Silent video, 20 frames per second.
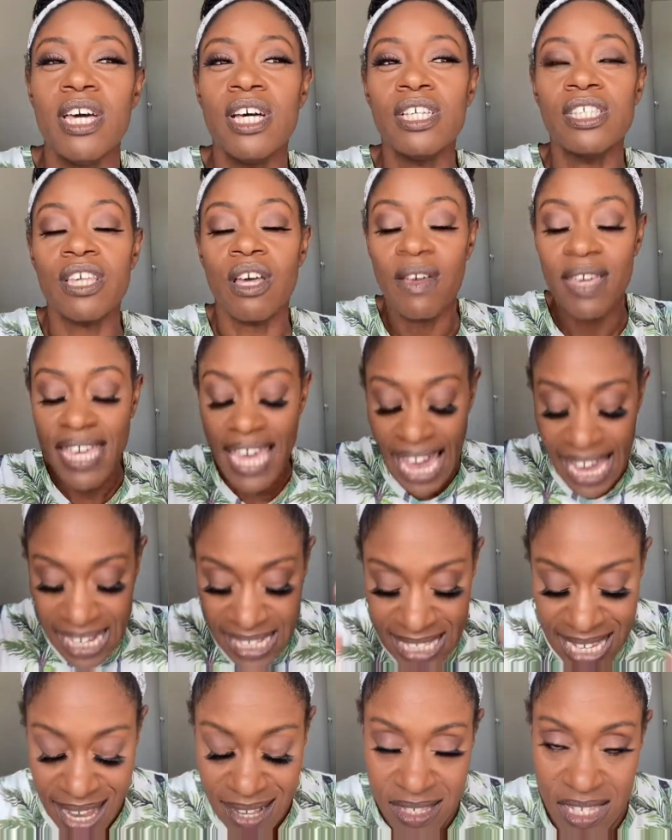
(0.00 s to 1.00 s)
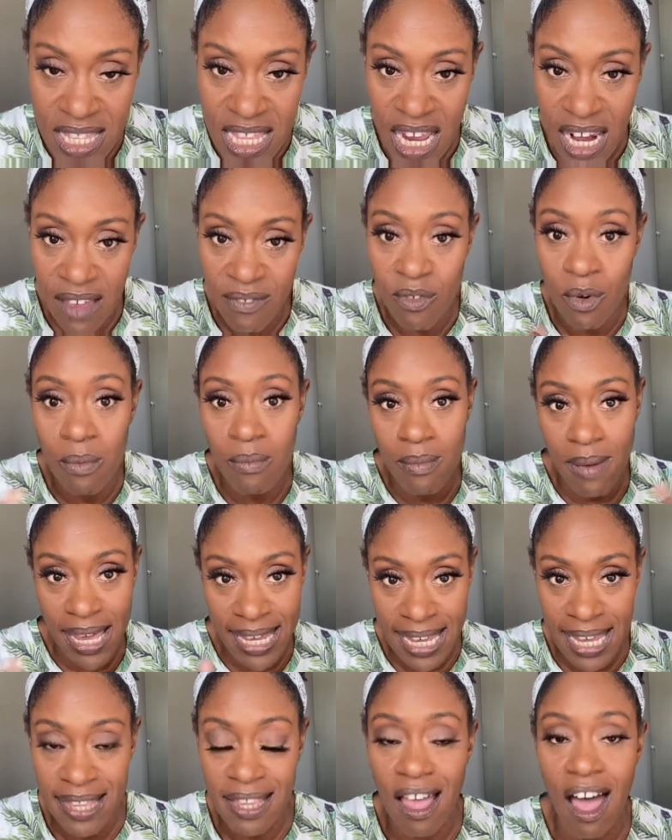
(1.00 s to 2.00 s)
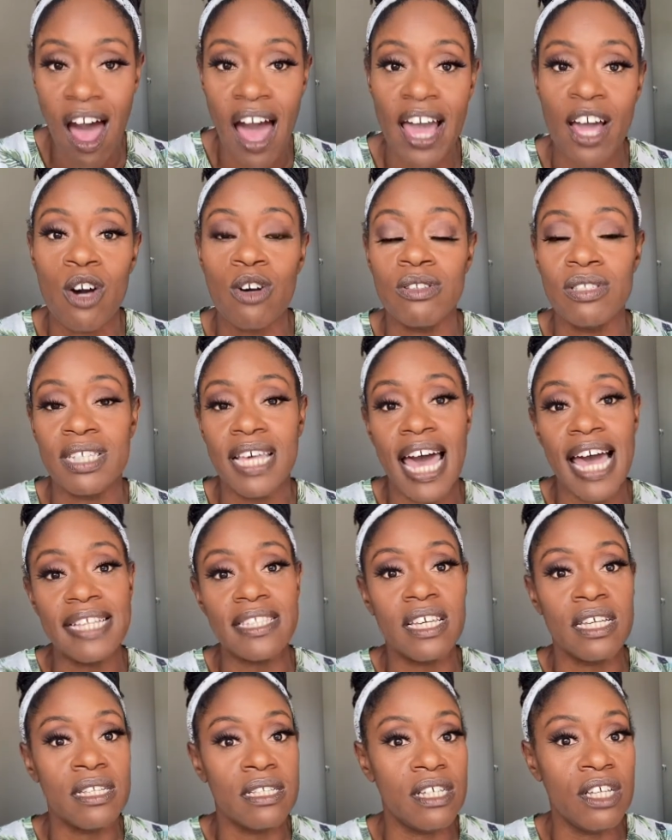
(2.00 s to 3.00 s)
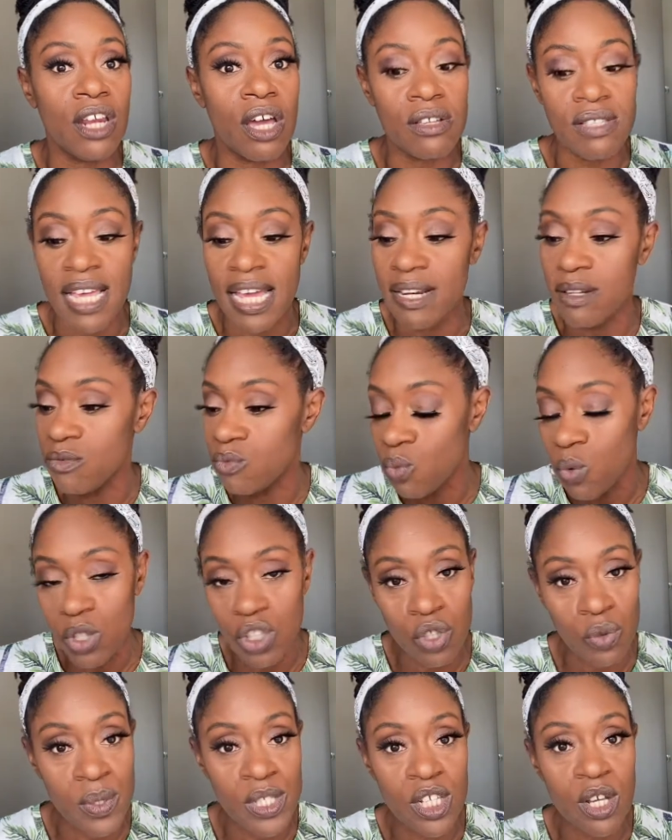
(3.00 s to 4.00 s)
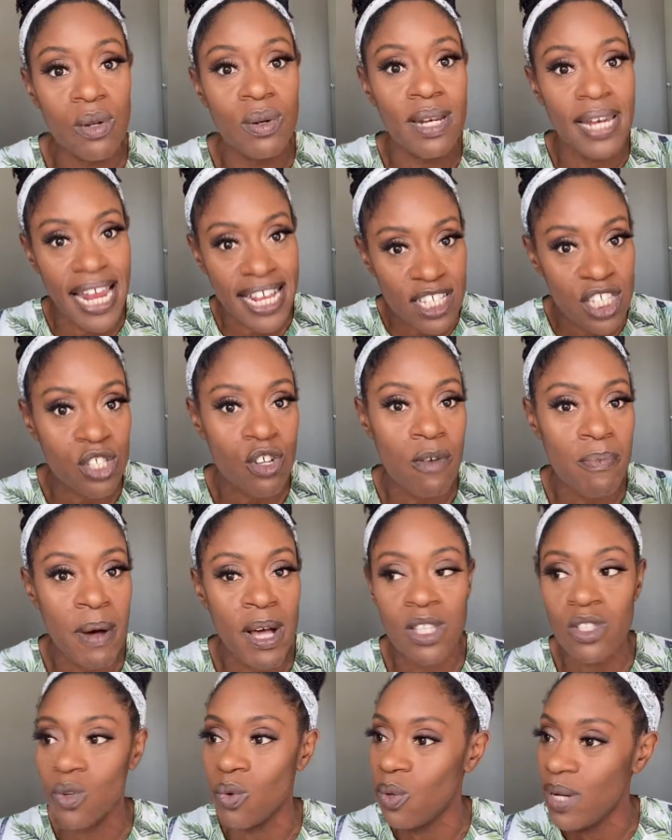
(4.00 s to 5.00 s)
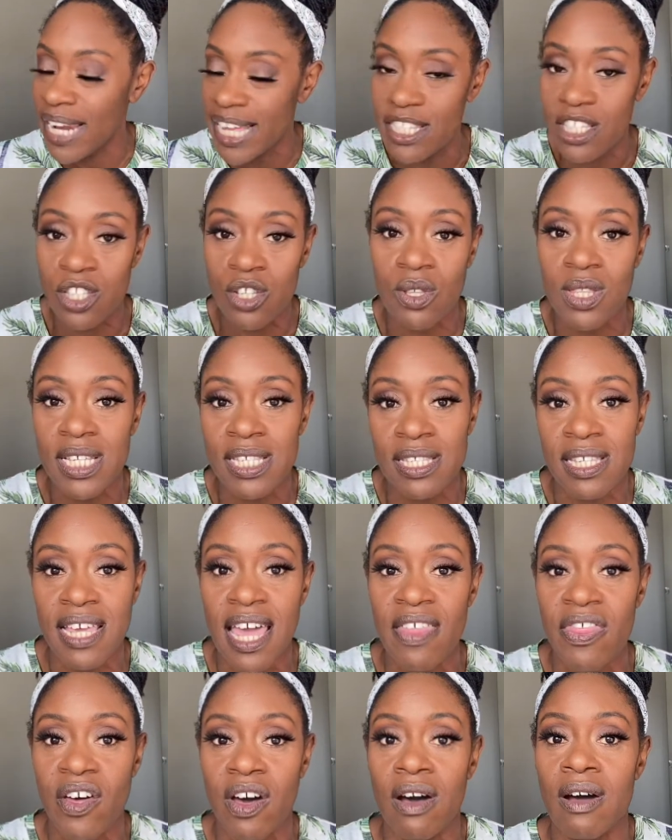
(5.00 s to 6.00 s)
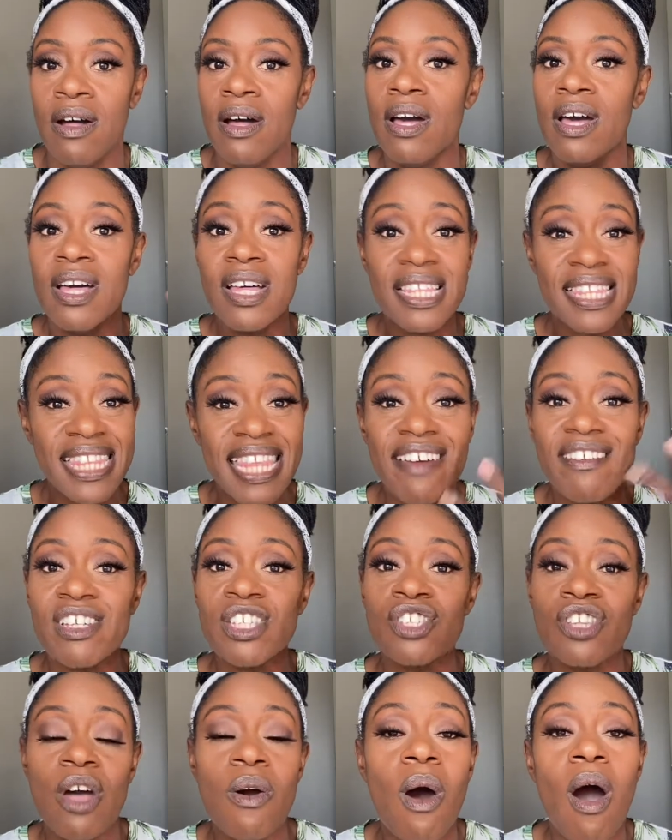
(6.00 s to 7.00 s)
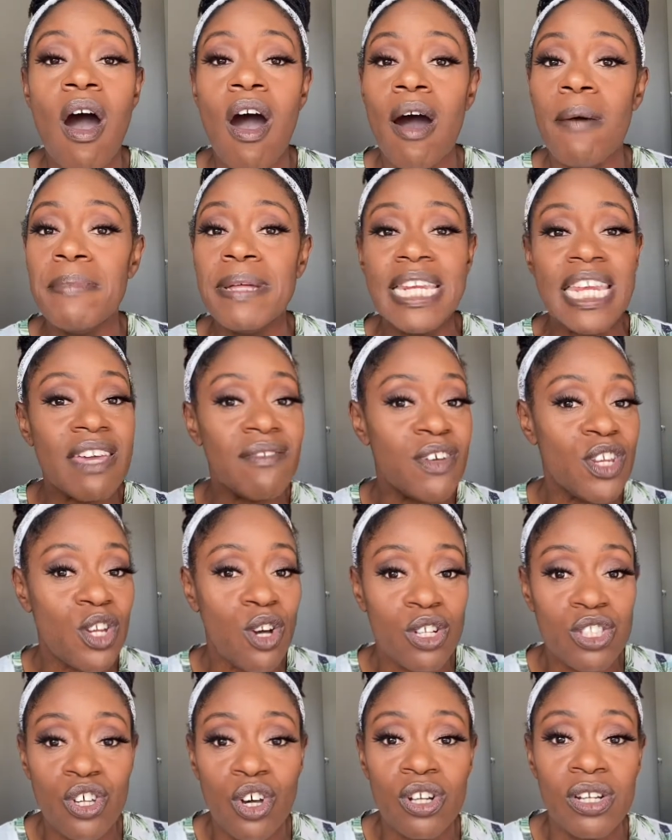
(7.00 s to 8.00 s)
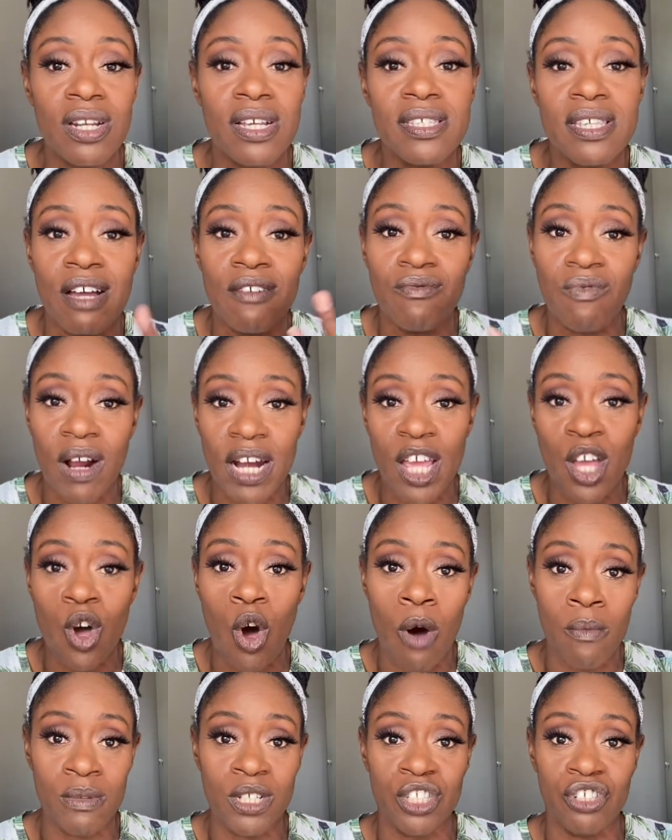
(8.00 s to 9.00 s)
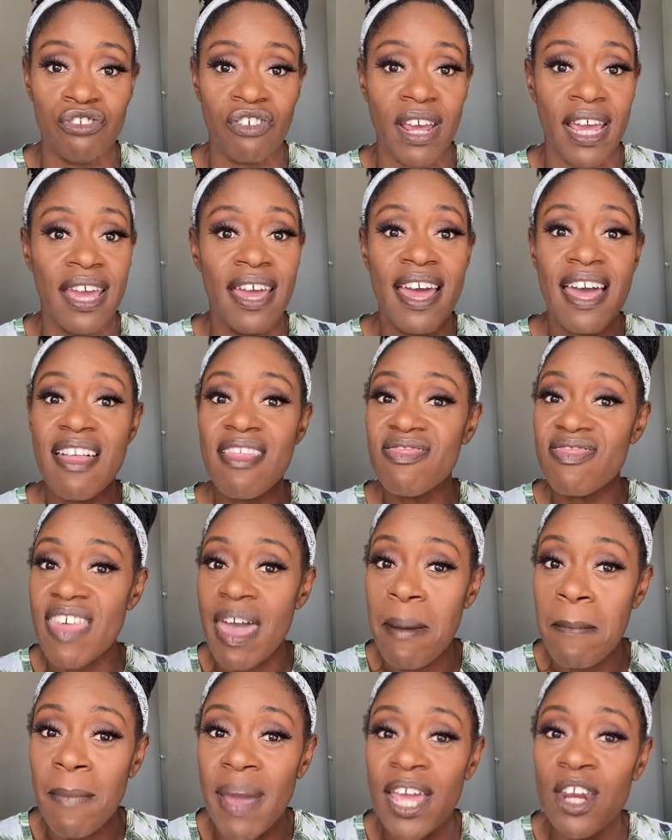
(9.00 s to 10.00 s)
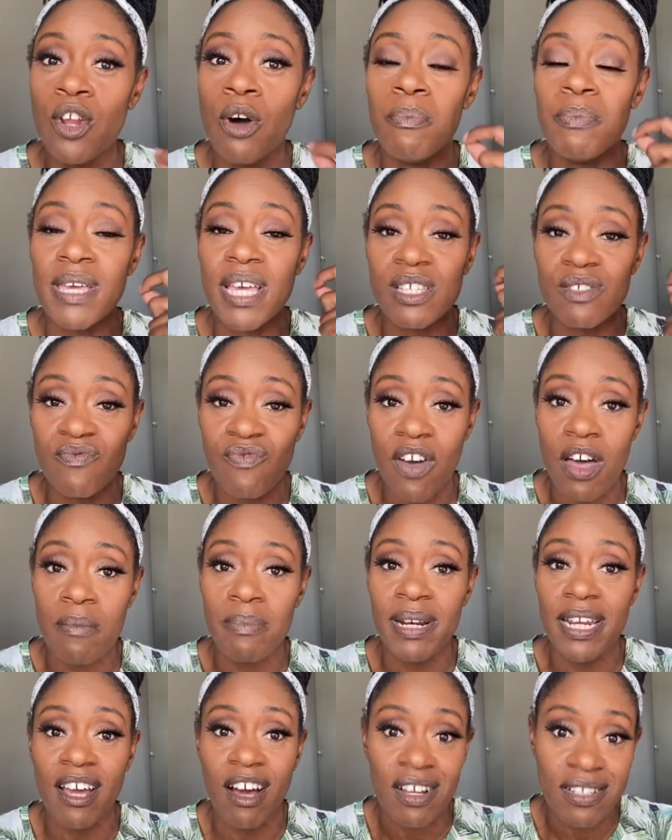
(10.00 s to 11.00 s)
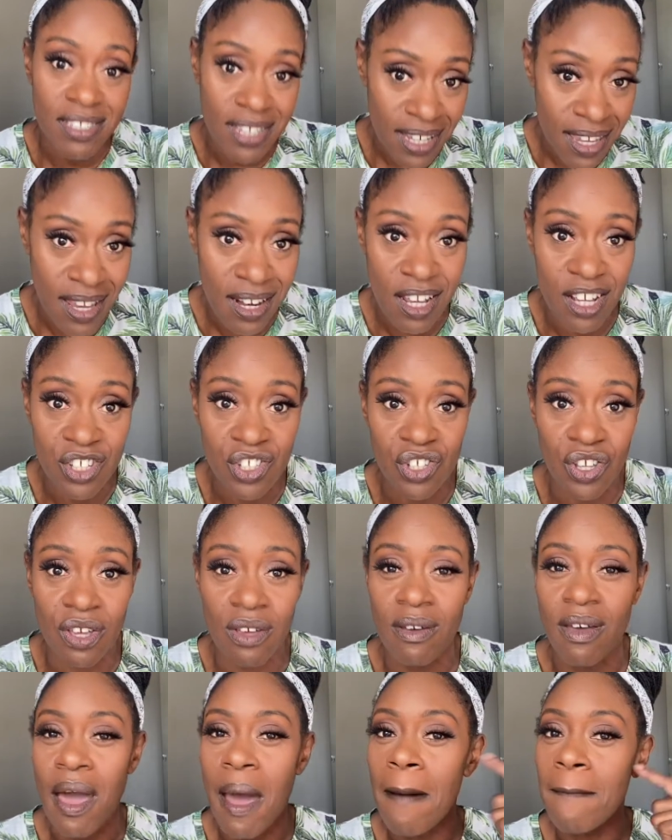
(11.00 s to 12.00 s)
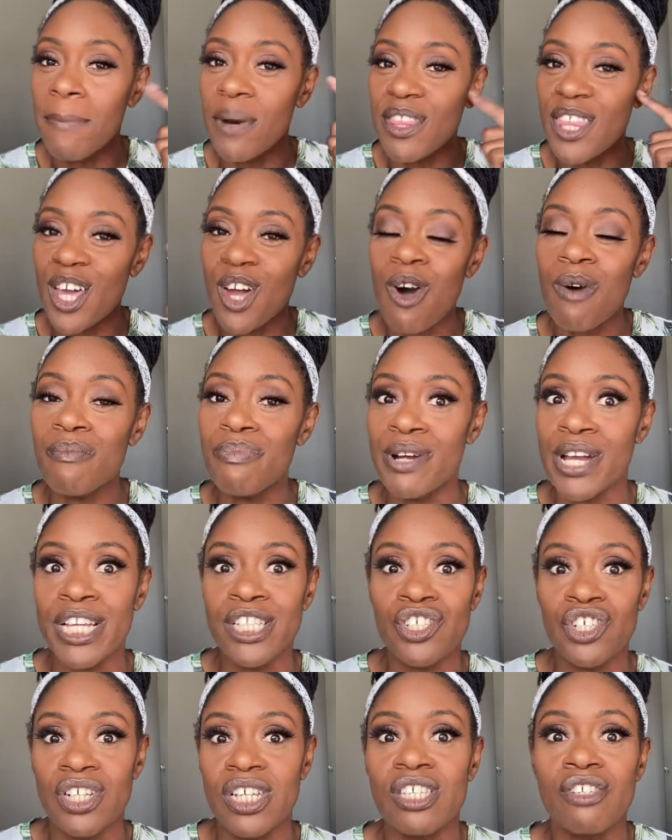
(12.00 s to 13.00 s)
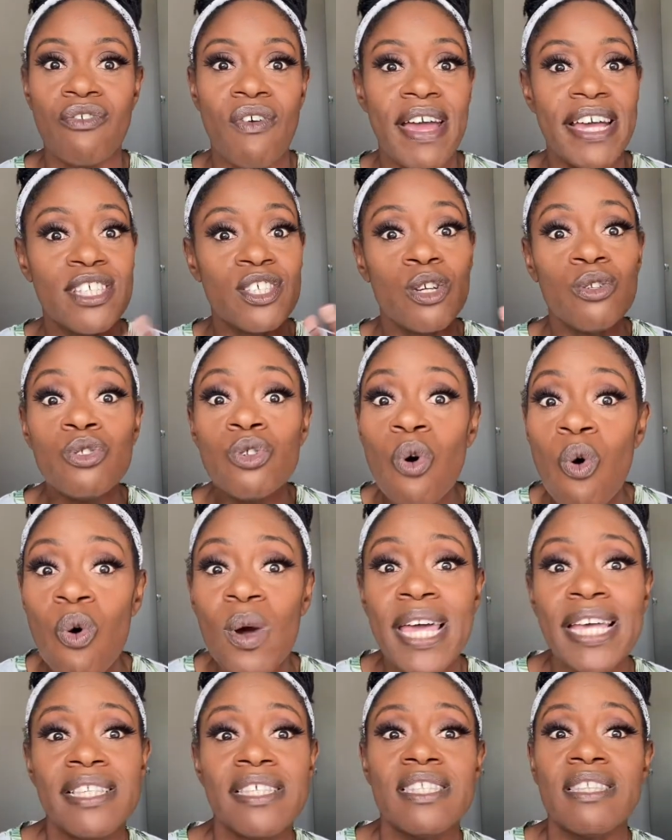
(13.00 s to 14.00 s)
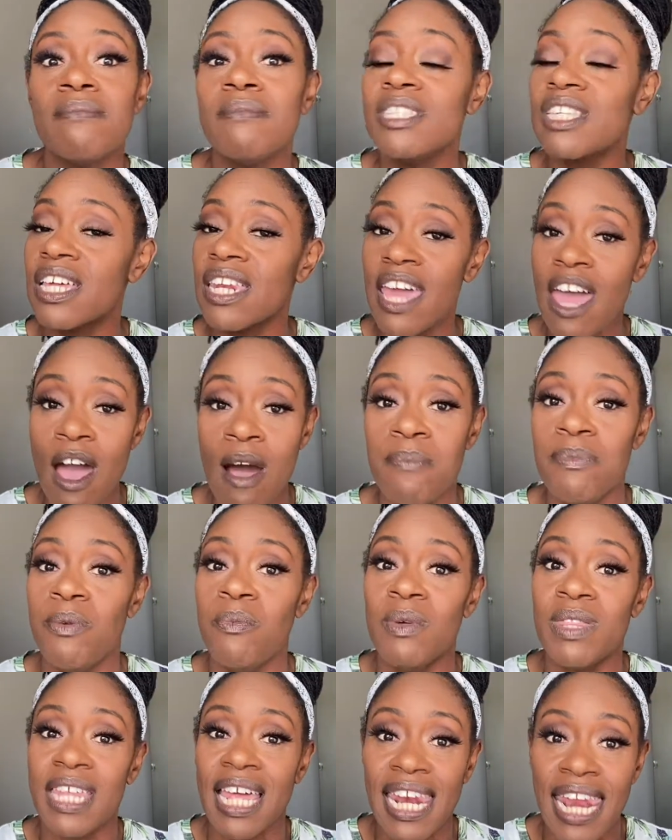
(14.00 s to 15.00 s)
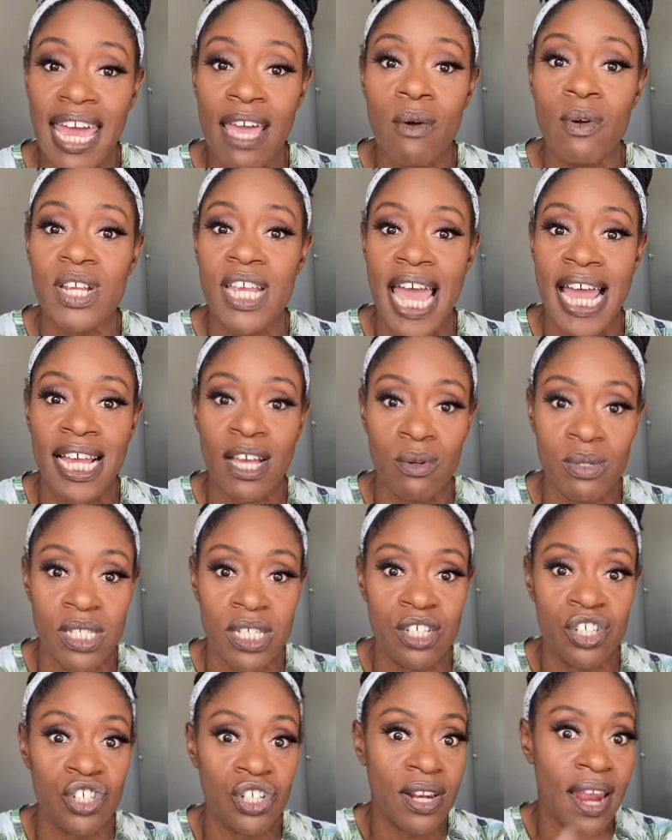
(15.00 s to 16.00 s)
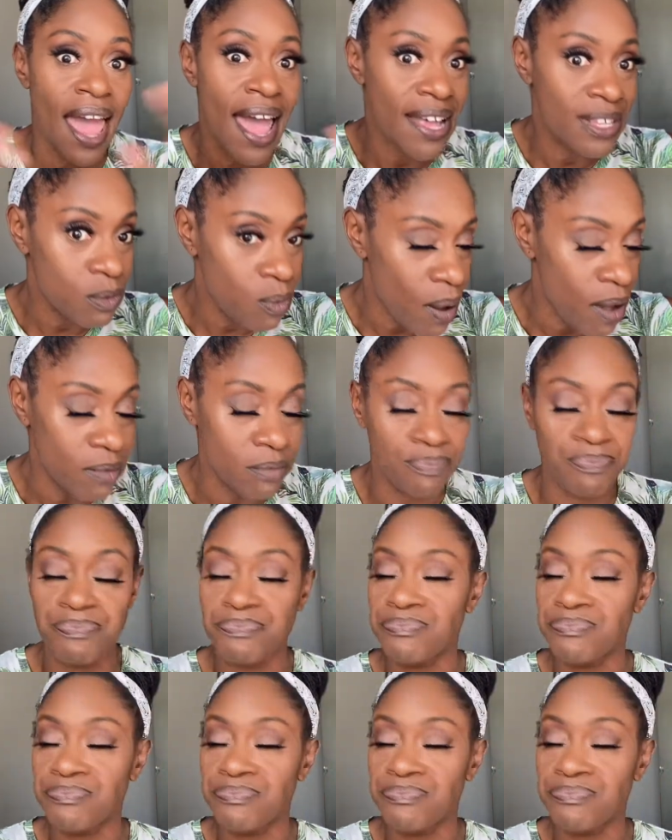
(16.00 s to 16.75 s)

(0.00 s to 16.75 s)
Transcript: So getting down to their level, making that eye contact and, saying, what should we do? Let's do a puzzle. Let's do this together. There is no harm in giving your toddlers a running commentary. They may not be as verbally articulate as you, but their comprehension is great. So talking to them is going to help them with that language acquisition as well.